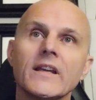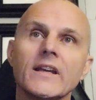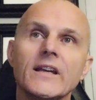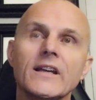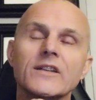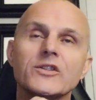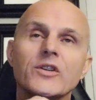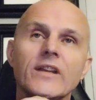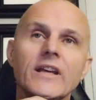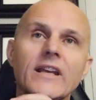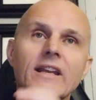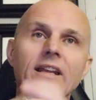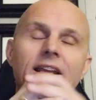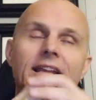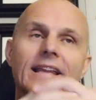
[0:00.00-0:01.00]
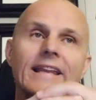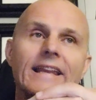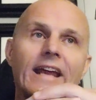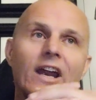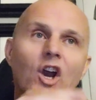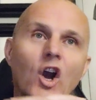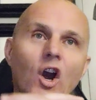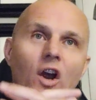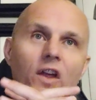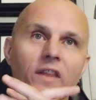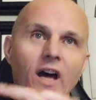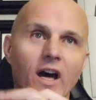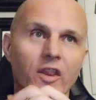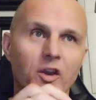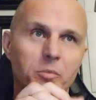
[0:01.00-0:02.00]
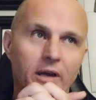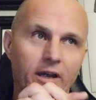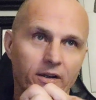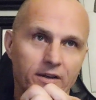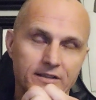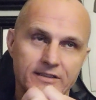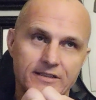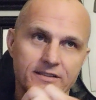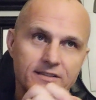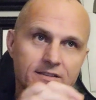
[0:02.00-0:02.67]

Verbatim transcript: So then there are the other parents.